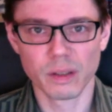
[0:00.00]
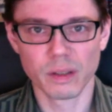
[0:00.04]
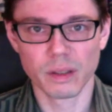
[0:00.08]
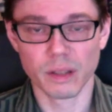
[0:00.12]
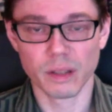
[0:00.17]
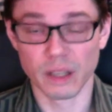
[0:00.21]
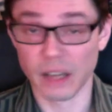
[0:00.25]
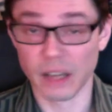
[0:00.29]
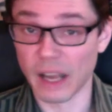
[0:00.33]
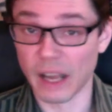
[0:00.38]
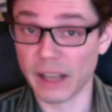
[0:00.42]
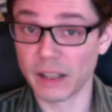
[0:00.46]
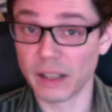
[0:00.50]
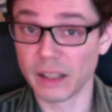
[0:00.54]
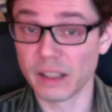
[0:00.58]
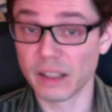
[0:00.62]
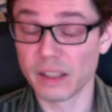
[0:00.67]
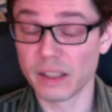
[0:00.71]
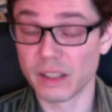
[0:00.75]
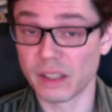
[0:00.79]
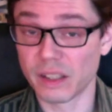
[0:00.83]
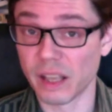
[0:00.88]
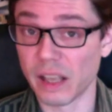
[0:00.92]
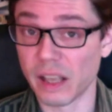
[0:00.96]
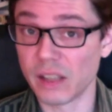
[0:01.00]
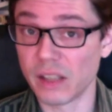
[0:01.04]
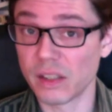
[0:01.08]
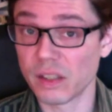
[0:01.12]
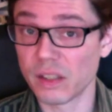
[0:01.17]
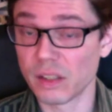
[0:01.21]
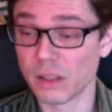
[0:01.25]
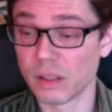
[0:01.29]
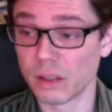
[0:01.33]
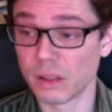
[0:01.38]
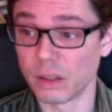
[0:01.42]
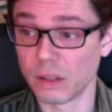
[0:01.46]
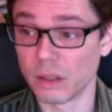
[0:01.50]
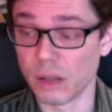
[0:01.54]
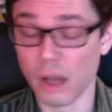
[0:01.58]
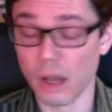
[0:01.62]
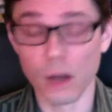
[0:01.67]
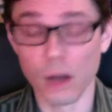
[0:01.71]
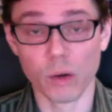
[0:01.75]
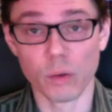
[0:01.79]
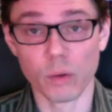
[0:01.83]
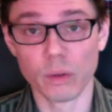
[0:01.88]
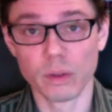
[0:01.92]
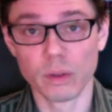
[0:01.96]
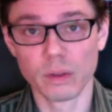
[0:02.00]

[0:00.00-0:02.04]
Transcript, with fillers: The nihilist says no.